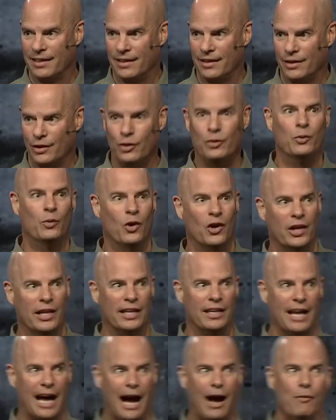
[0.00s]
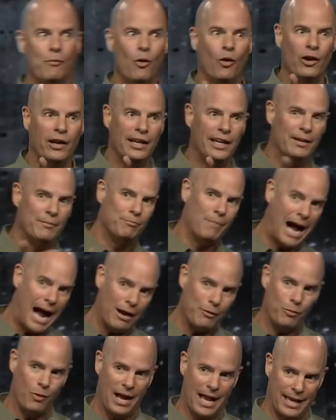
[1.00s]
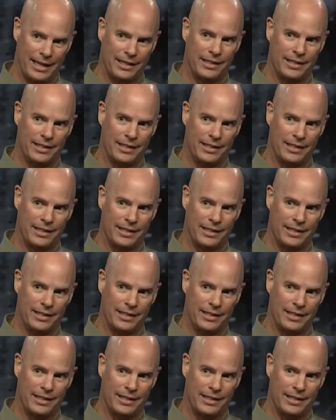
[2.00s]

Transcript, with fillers: You wanted, I wanted it my way.